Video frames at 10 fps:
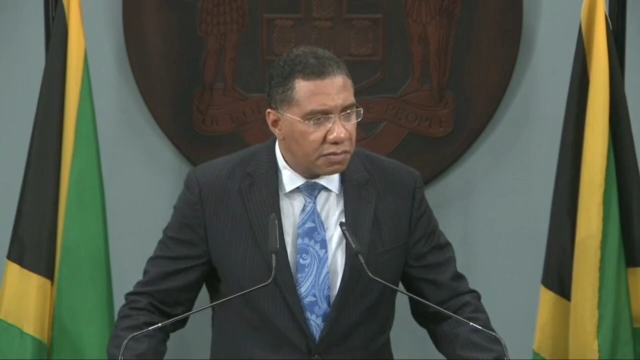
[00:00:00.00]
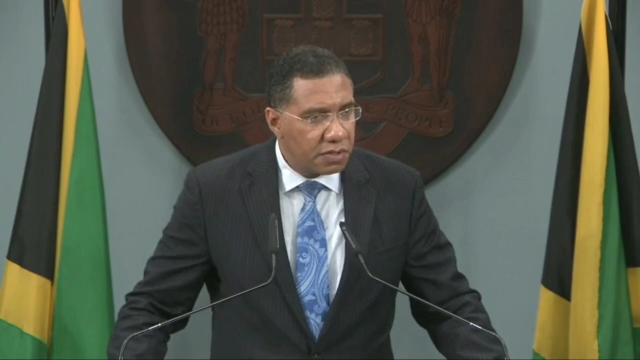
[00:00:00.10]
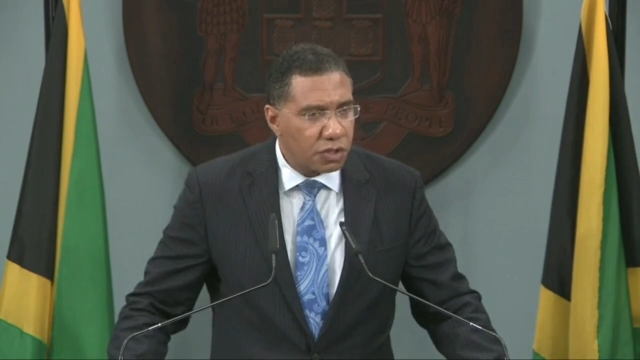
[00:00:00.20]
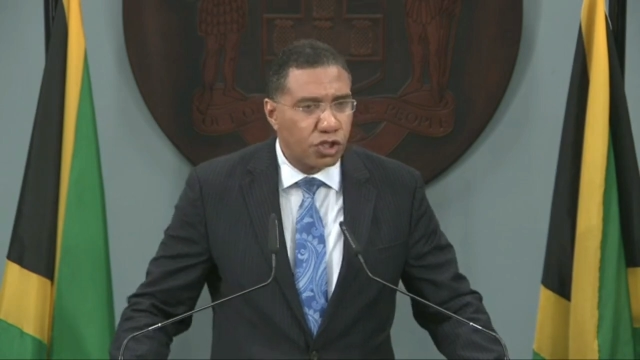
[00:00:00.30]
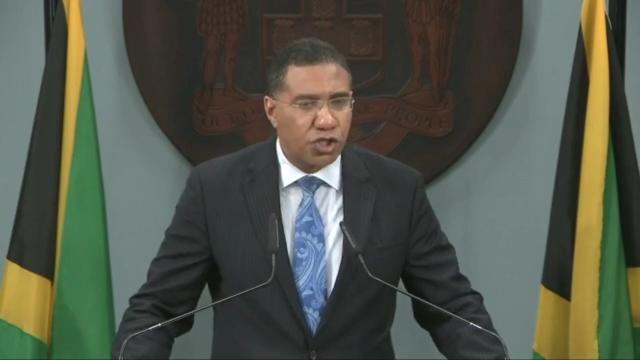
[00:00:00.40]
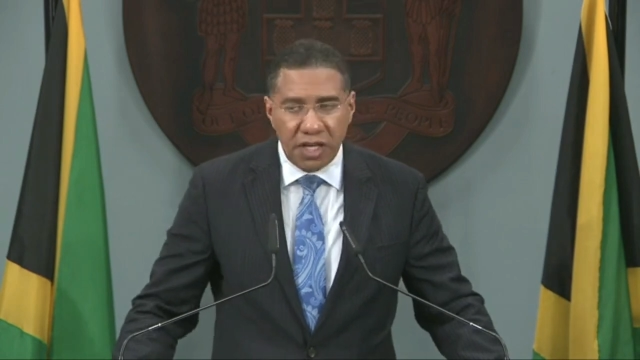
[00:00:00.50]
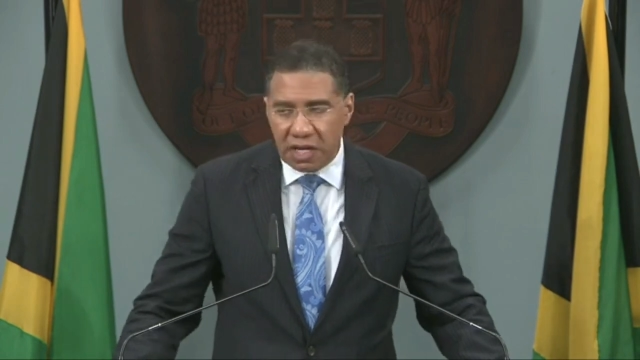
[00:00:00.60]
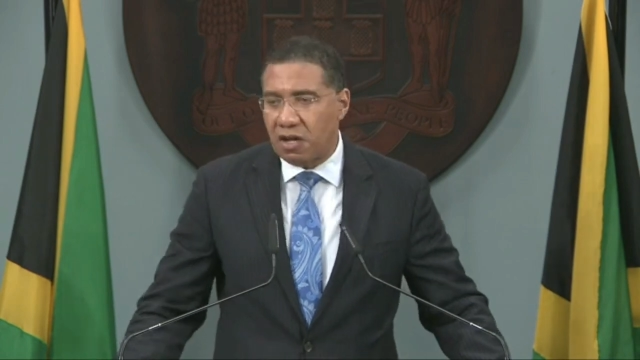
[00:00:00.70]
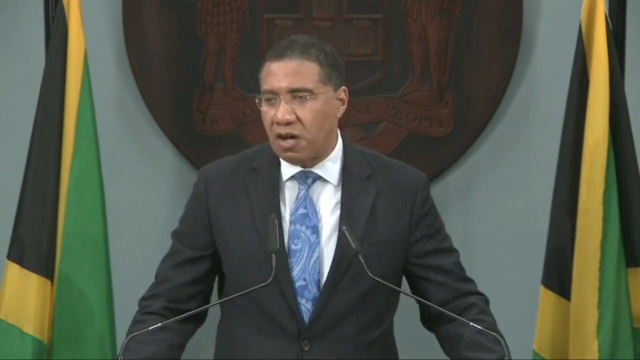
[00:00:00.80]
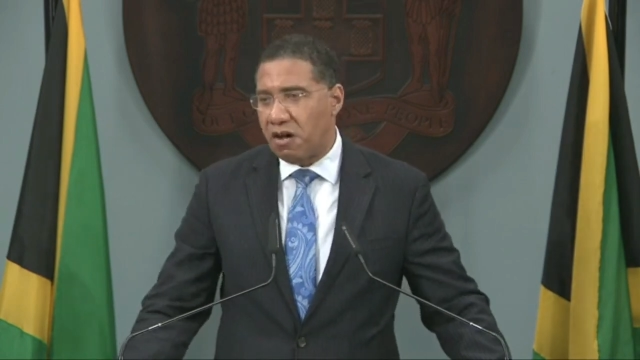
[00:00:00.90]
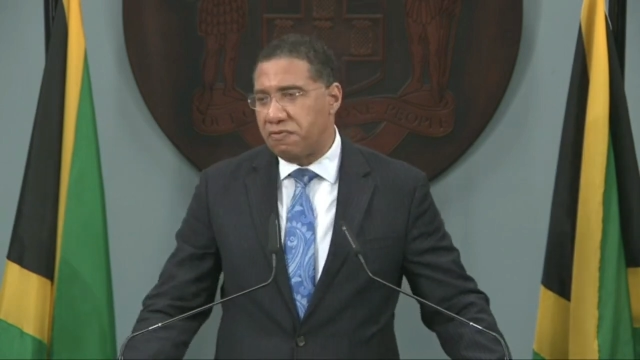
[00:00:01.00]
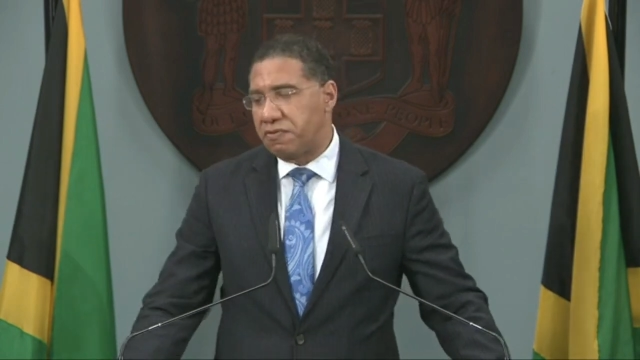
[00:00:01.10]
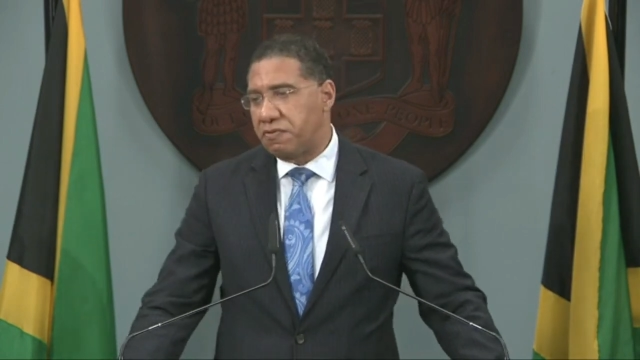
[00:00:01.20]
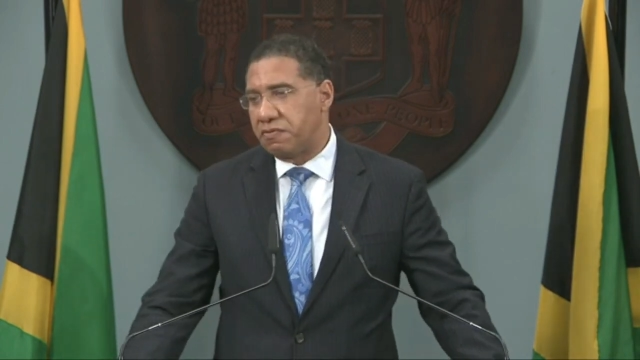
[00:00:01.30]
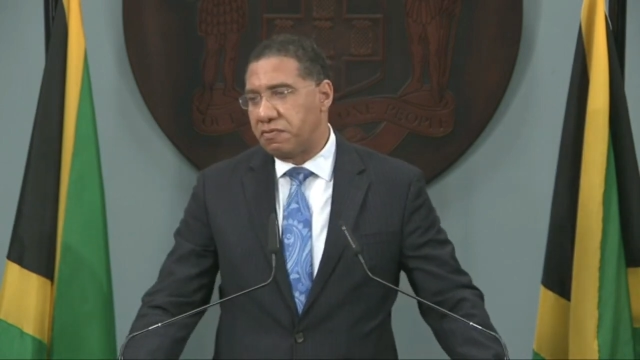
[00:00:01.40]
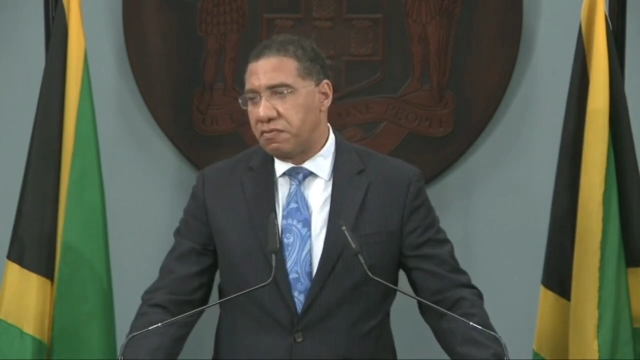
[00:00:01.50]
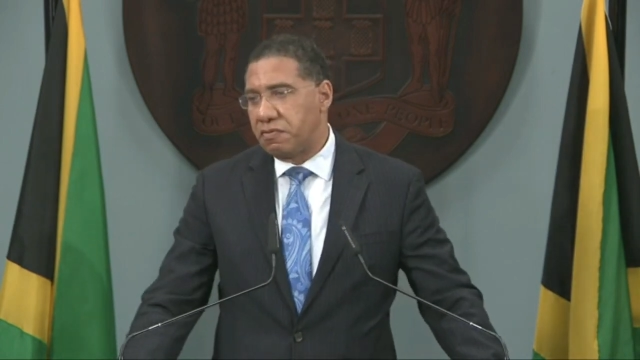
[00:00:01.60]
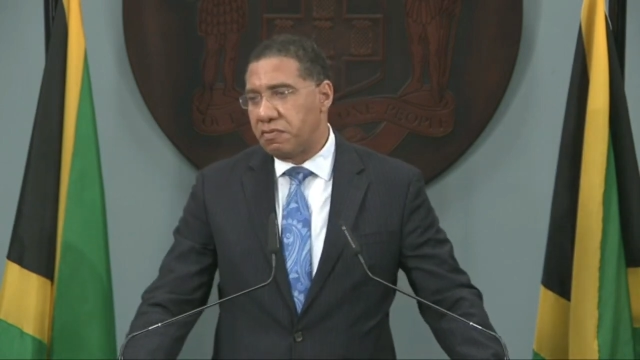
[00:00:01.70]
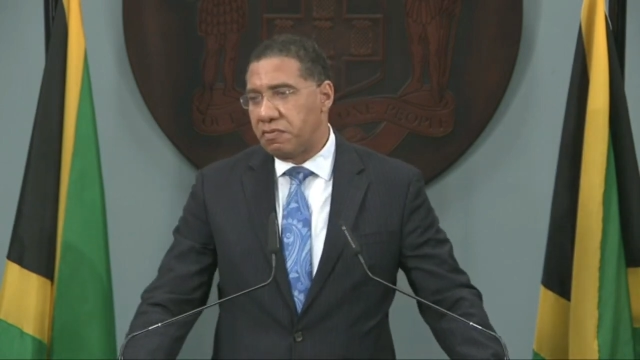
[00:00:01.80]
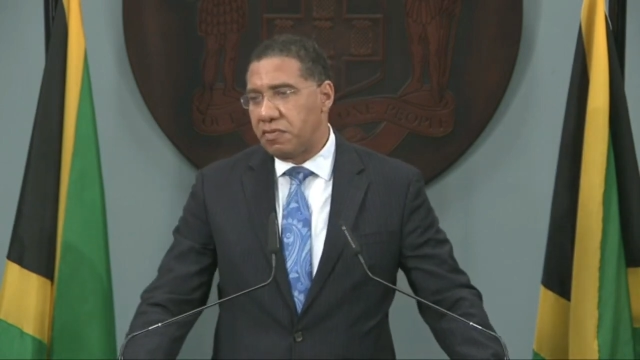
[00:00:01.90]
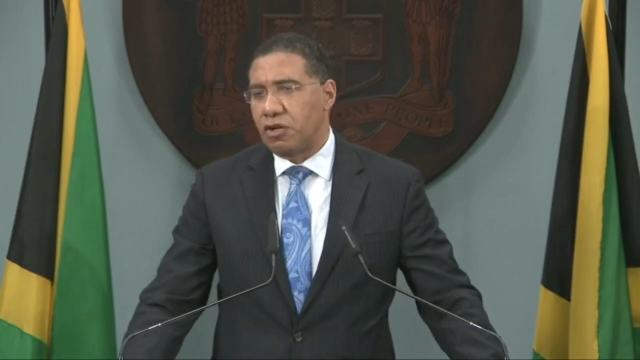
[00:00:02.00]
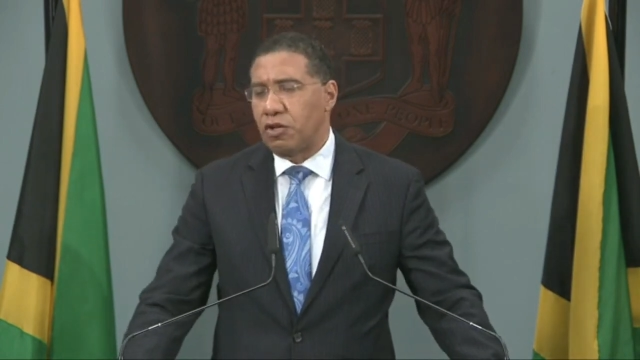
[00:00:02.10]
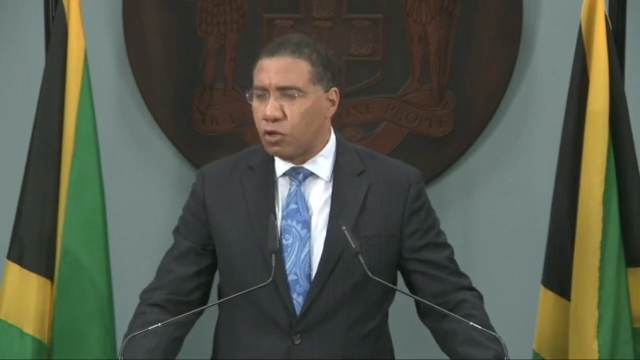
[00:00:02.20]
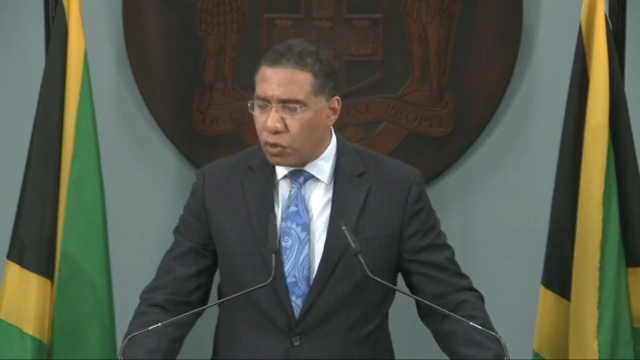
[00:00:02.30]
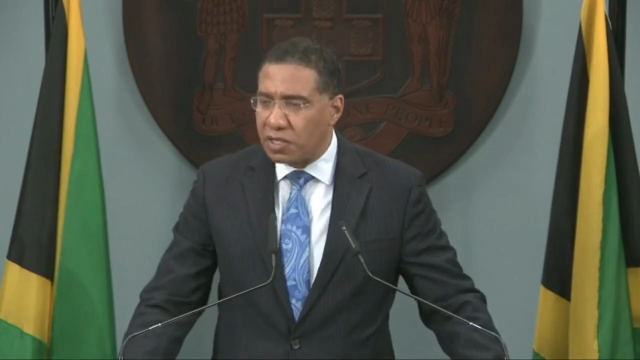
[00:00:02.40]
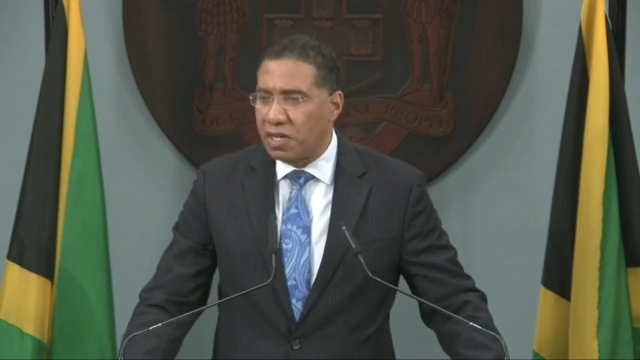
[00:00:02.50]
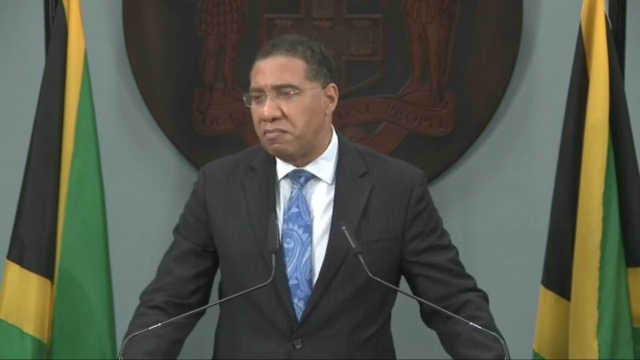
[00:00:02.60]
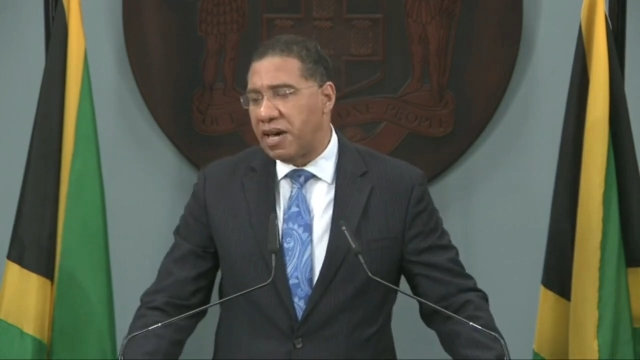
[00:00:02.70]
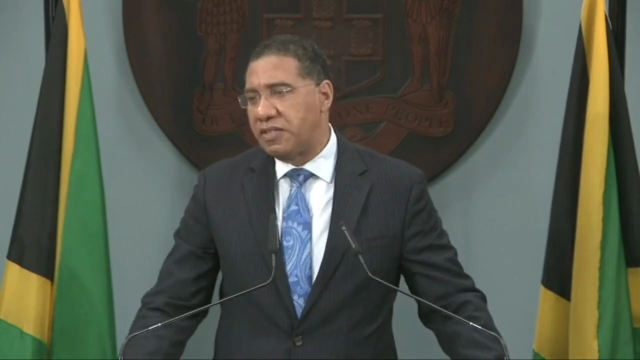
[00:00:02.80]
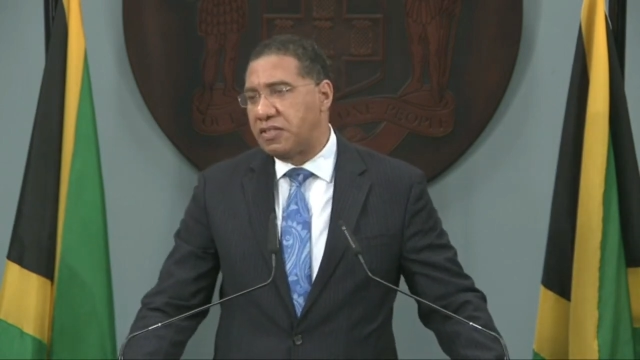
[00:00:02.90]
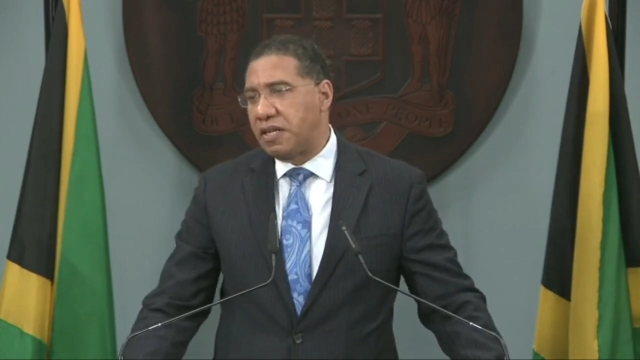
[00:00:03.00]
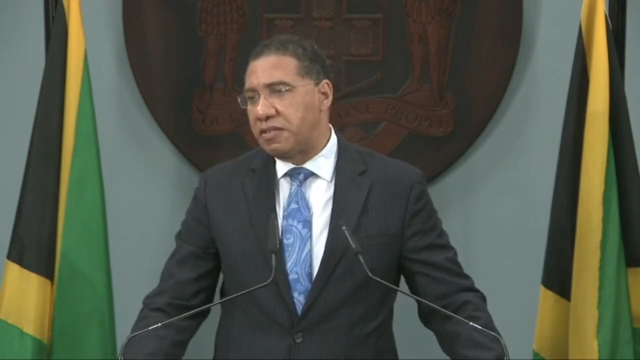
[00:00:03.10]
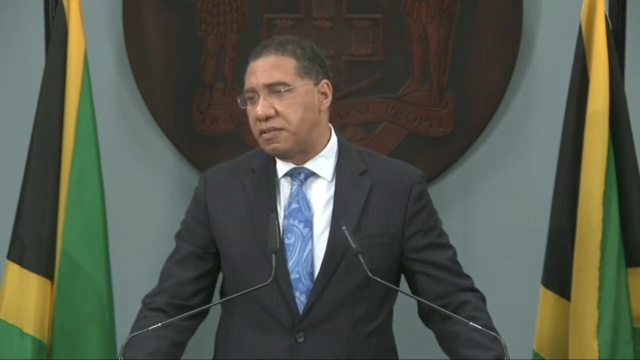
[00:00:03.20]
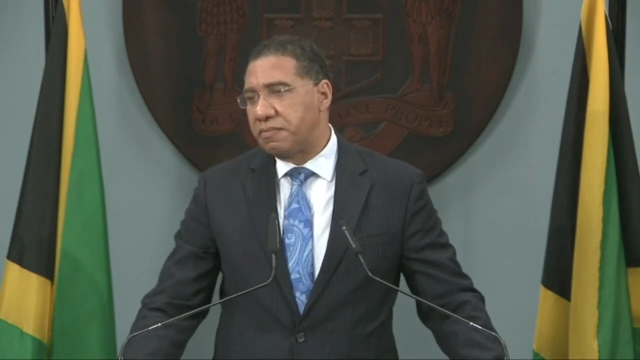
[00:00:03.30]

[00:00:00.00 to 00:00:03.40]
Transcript: to shake off the colonial mindset